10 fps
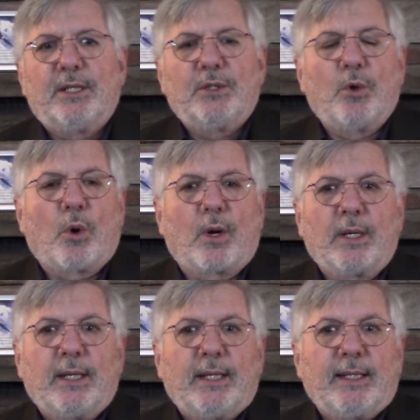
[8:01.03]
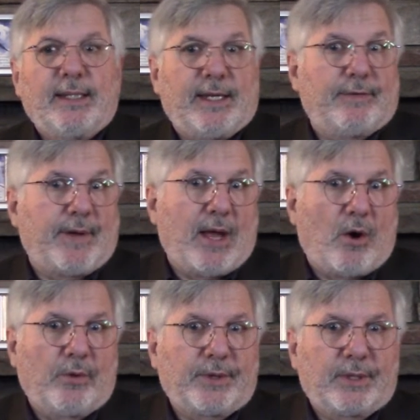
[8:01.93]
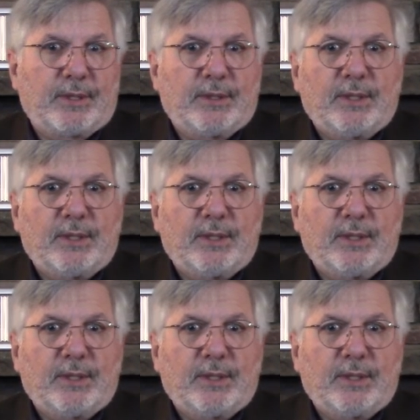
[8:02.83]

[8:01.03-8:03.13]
nor give health,